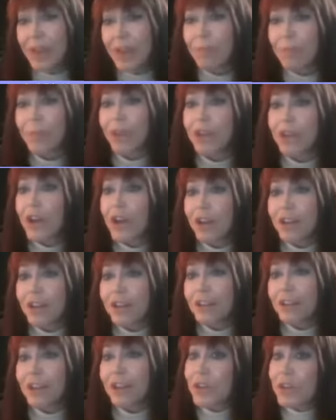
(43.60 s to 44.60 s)
by
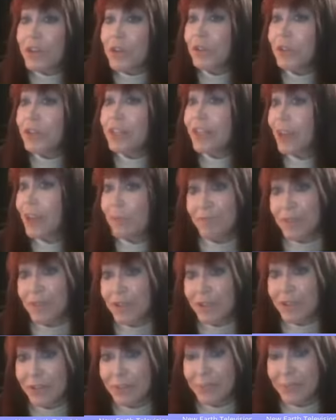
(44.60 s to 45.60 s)
Coni Ciongoli
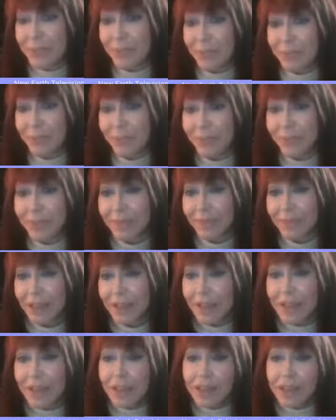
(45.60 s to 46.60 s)
Koepfinger.
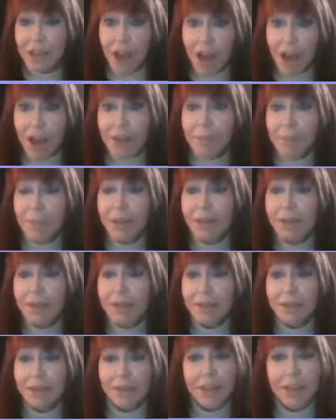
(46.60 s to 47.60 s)
Time,
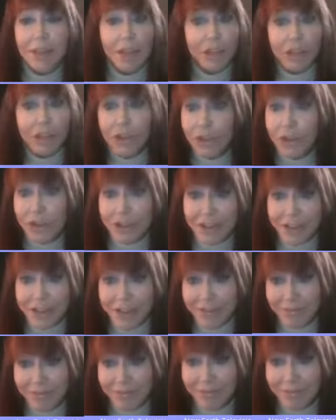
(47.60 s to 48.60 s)

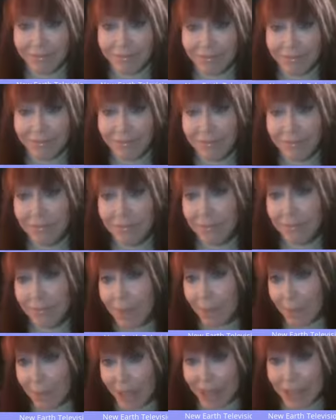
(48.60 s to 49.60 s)
eternity.
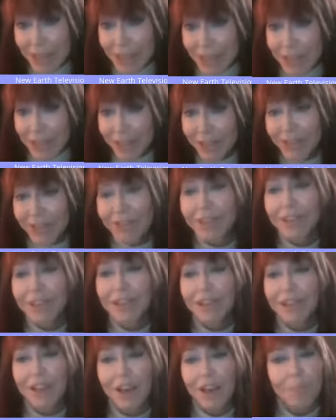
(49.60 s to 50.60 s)
Place,
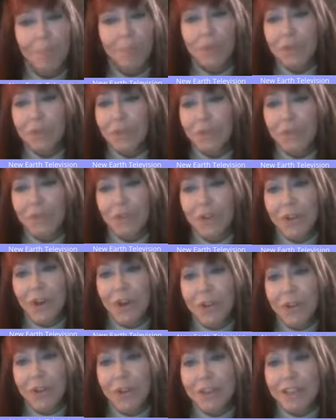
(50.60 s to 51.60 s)
a beautiful
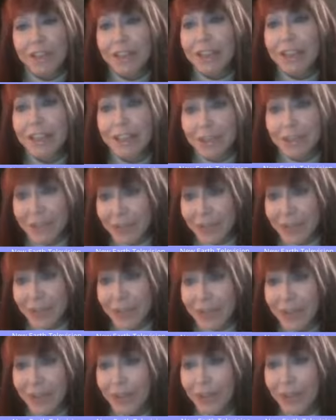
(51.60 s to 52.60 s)
garden in the
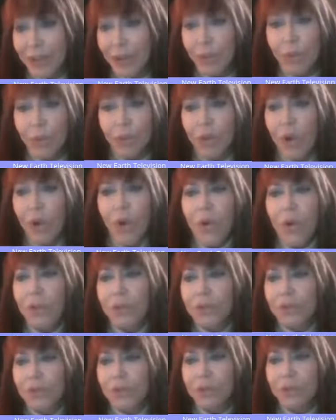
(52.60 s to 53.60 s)
ethers with all
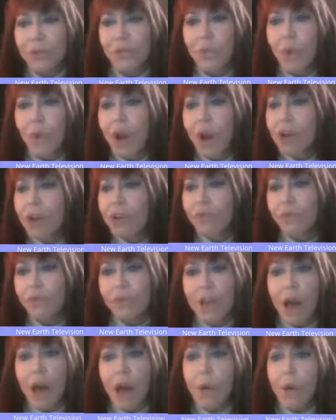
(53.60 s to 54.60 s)
sorts of wild
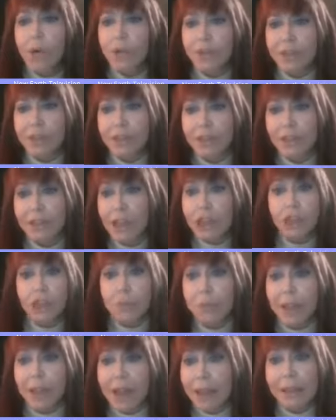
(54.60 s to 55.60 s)
flowers and
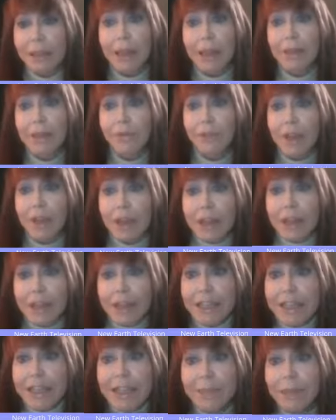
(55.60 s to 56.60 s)
lush plant life
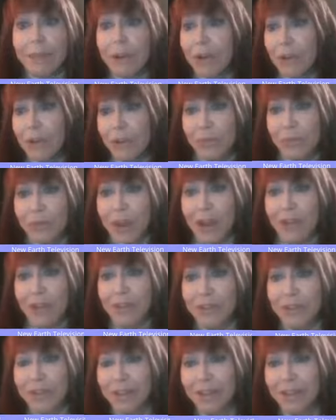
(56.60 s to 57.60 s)
teeming all around.